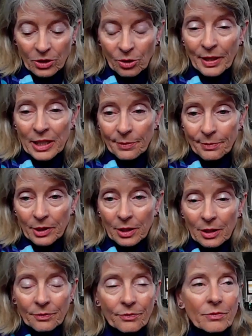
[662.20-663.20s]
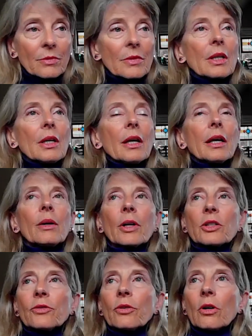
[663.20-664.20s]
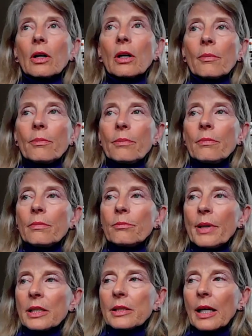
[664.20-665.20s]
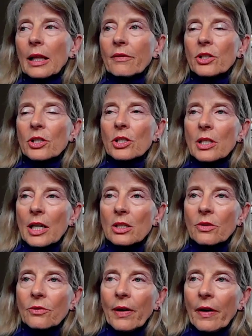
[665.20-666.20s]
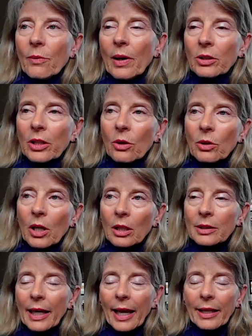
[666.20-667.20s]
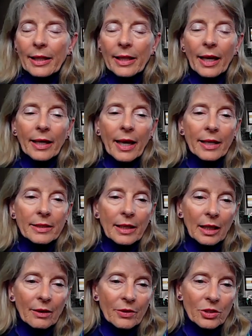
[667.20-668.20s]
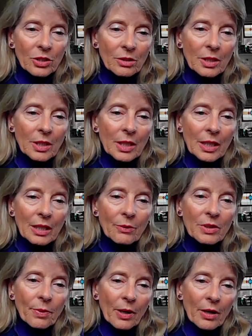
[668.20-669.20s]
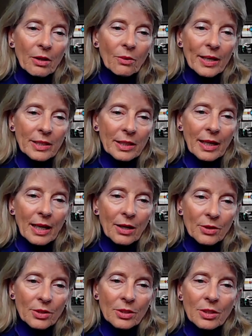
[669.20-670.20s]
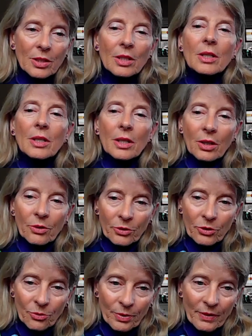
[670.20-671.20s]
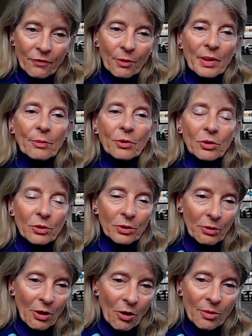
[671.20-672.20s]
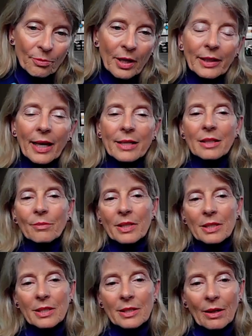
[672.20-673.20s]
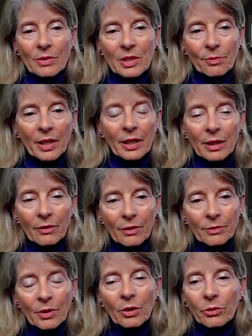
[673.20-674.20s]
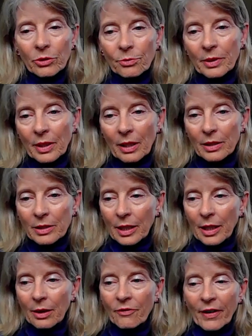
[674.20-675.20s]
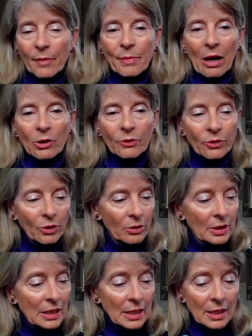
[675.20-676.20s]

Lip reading: Pittsburgh, and I worked for a big television station, very well known, called KDKA Television. It was part of the Westinghouse group. For people who know the broadcasting business, that was a big group that very powerful